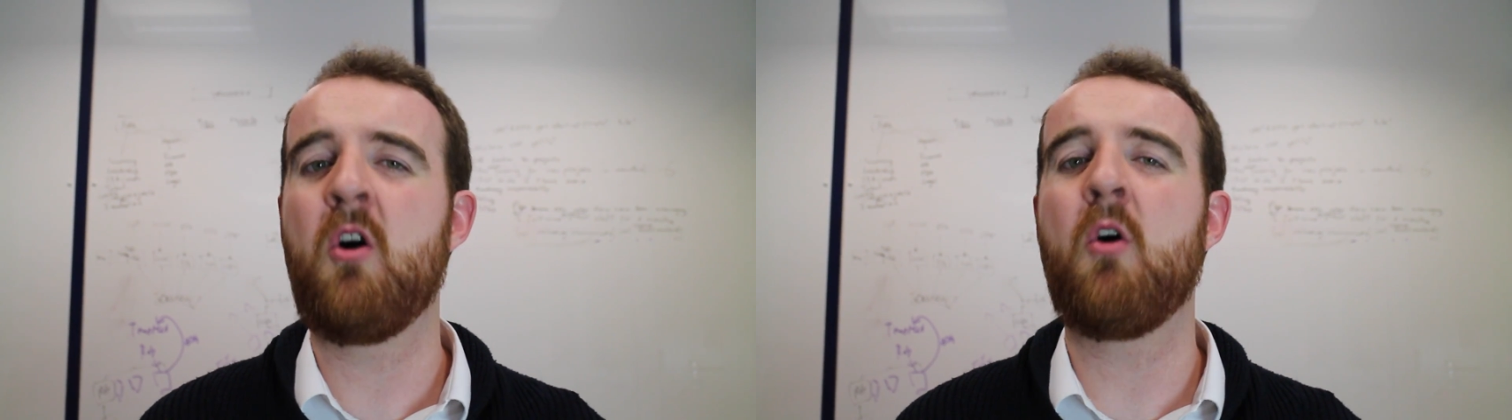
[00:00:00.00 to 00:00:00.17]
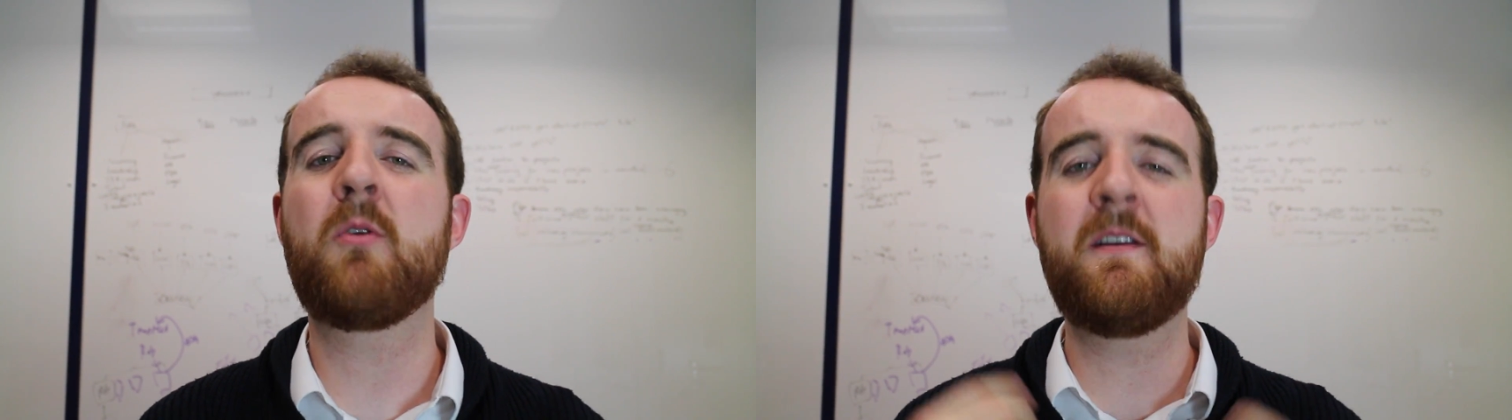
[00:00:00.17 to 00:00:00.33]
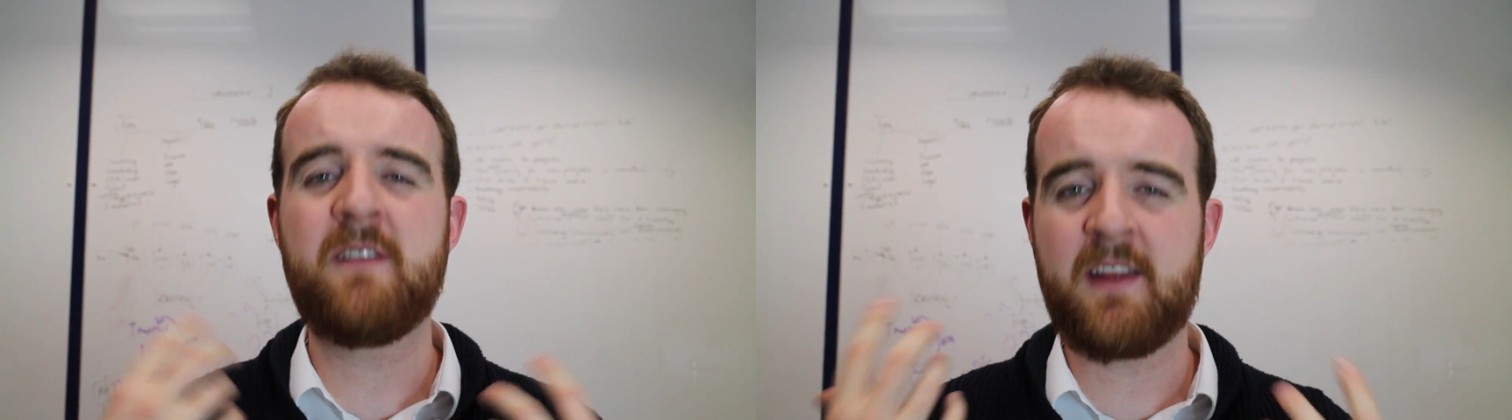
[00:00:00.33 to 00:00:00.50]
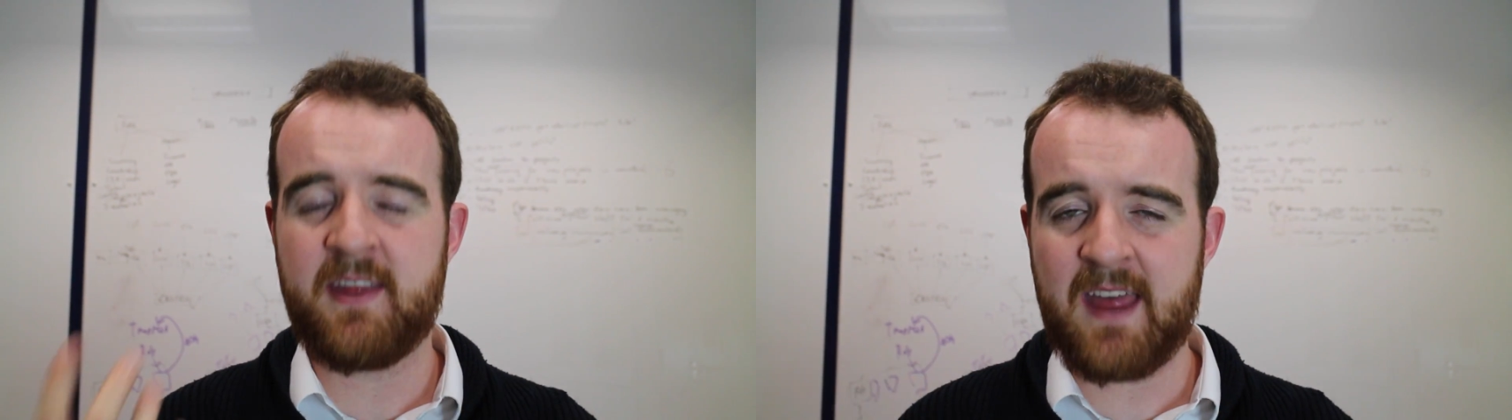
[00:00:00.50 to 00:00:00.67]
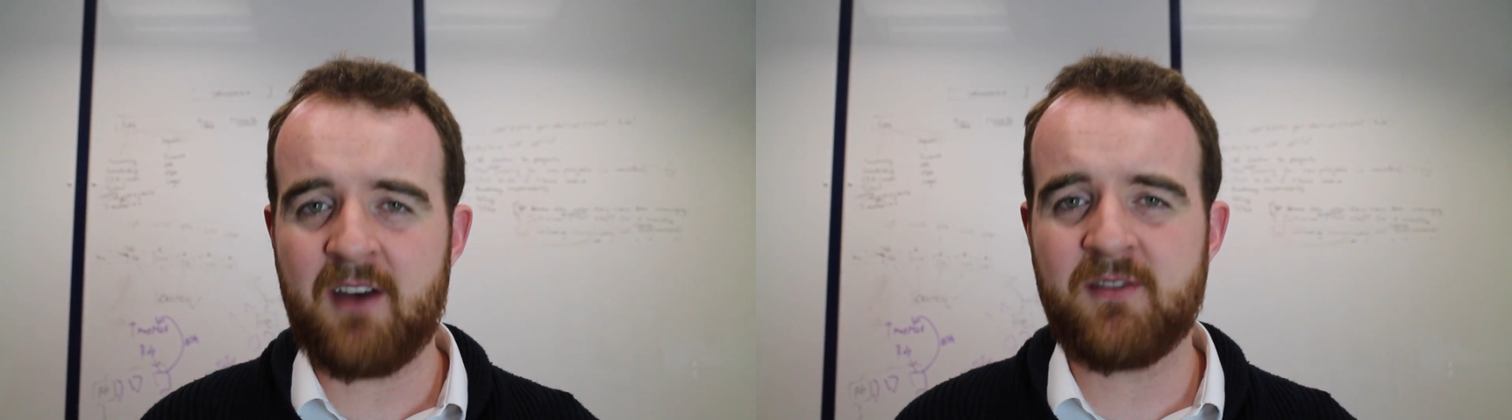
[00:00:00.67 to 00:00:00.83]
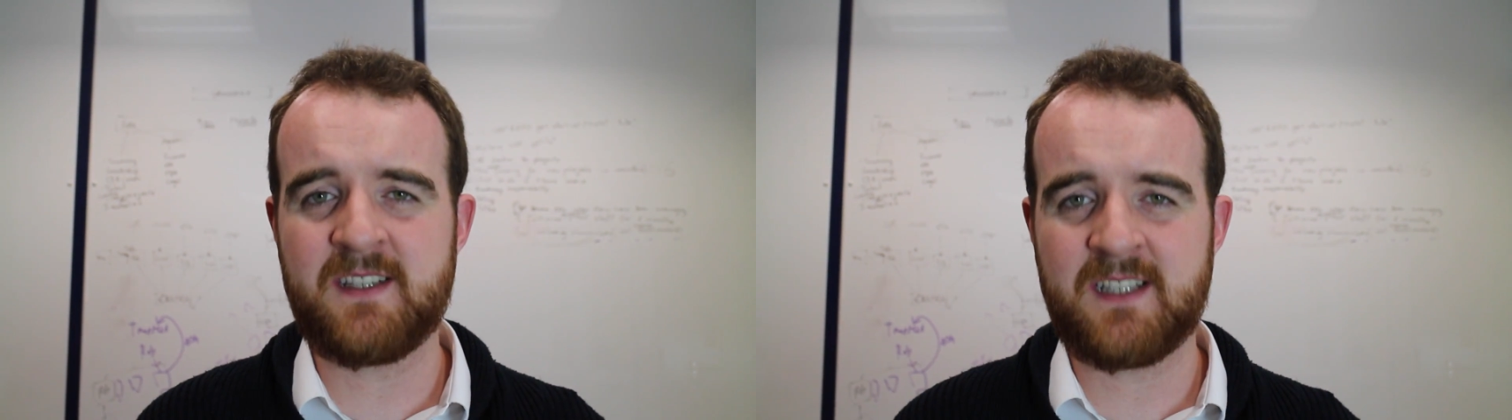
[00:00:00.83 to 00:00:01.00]
or even
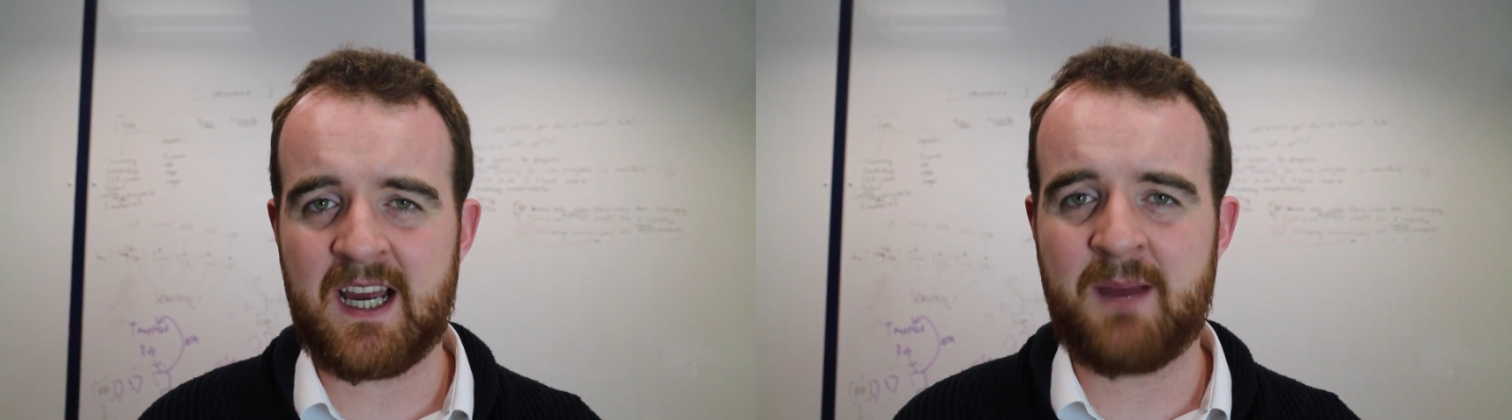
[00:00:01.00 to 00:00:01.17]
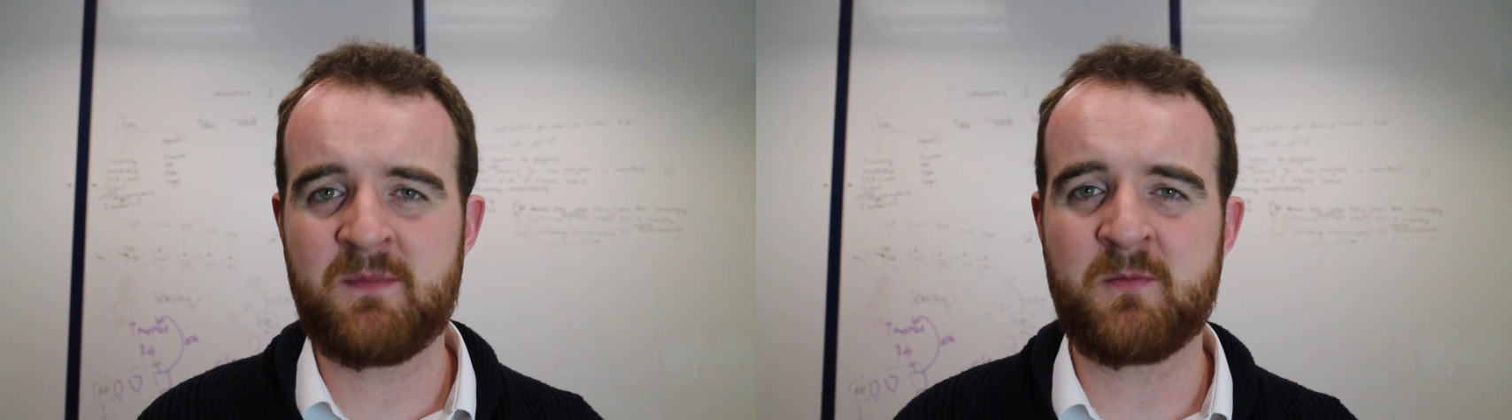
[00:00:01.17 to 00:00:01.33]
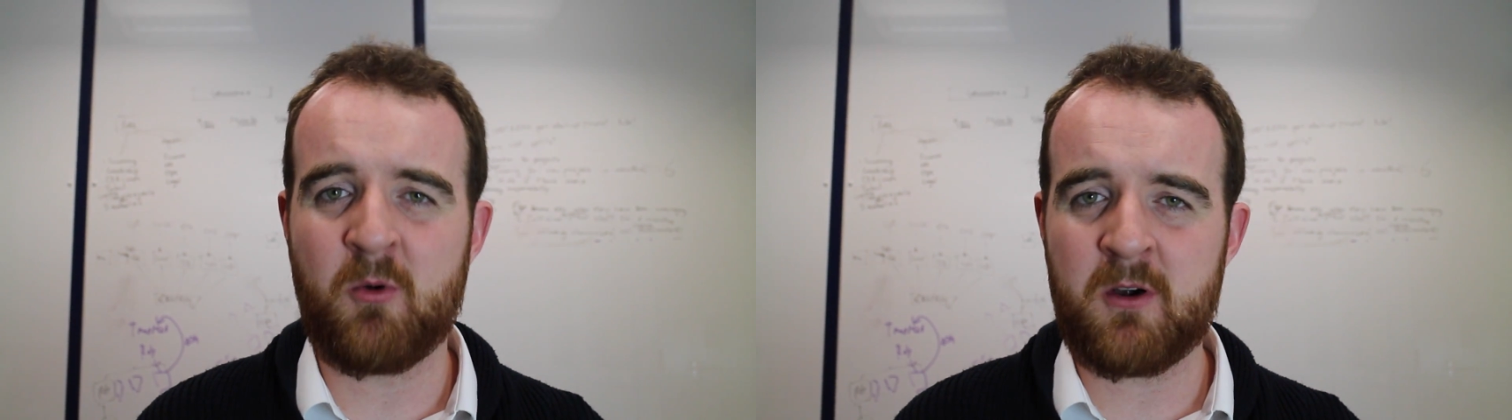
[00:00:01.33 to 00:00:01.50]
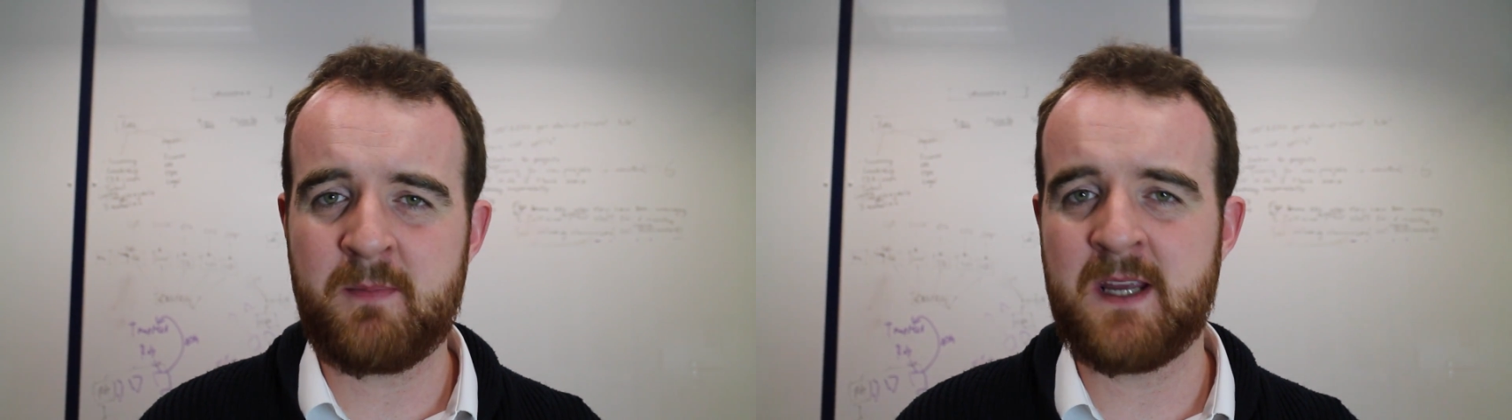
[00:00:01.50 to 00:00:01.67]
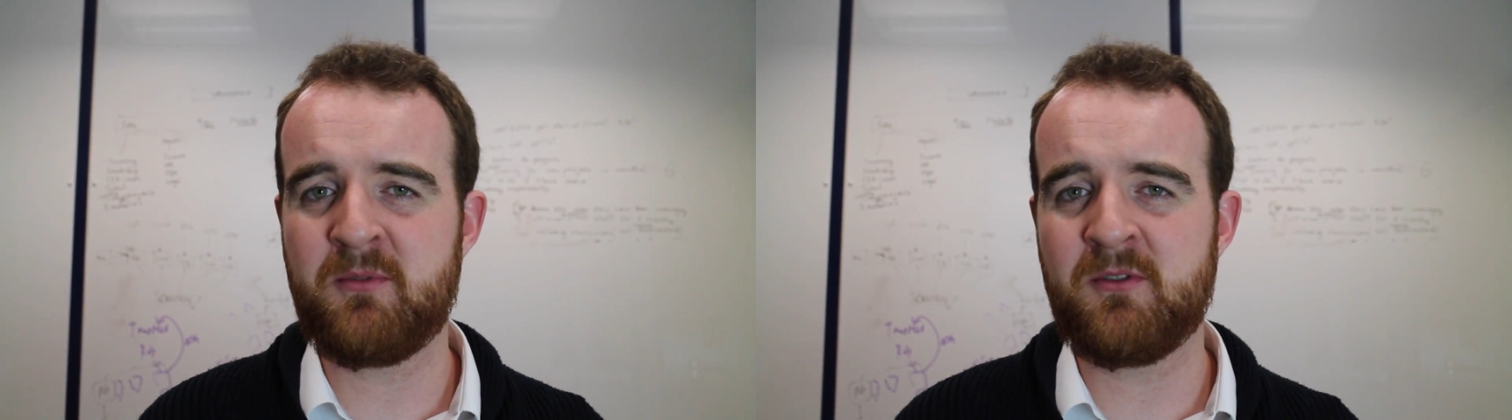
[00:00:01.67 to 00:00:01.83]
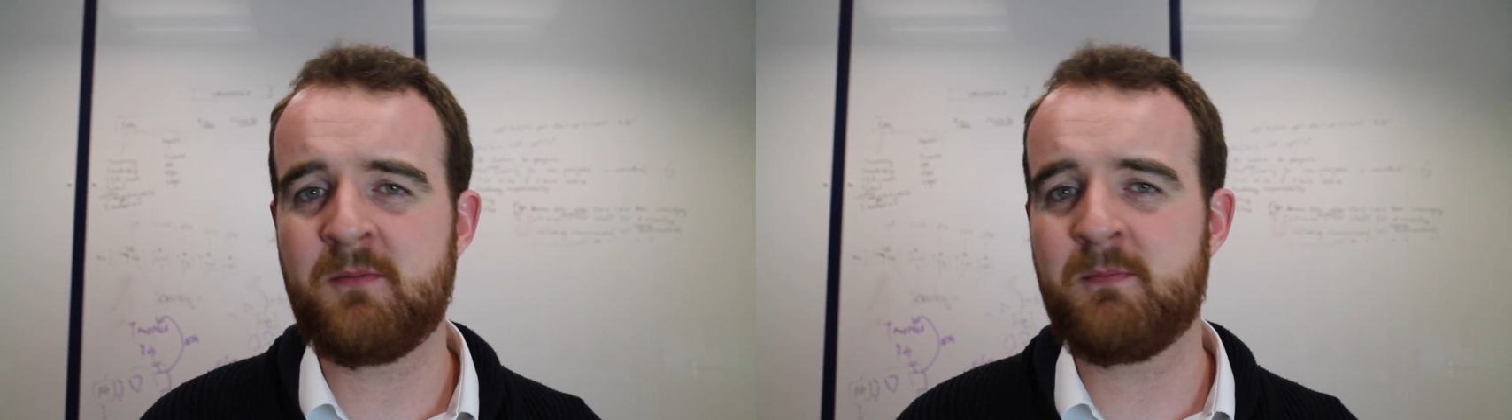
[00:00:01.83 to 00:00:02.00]
1,000 times more
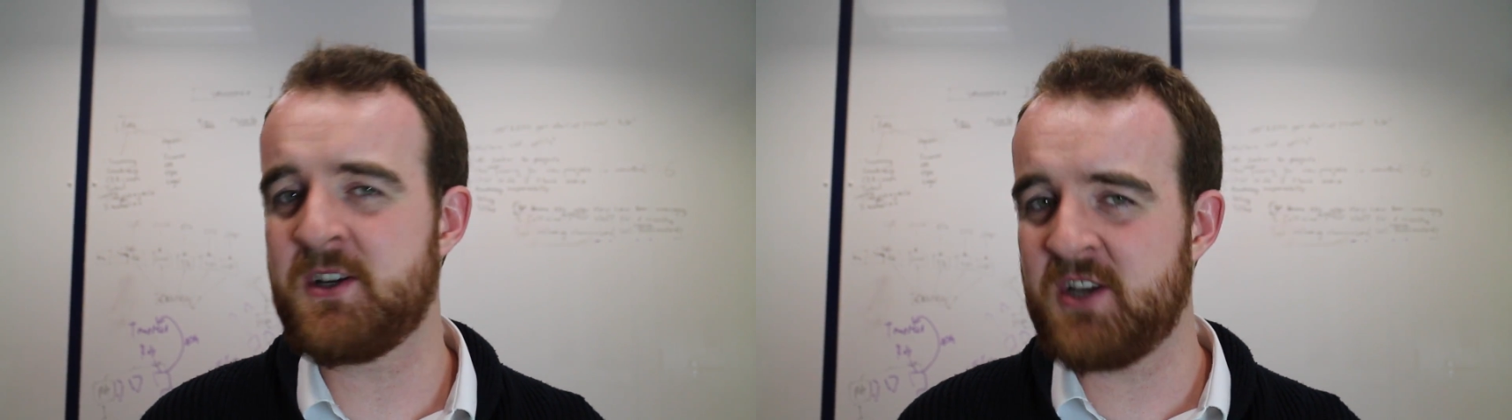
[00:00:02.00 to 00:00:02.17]
people by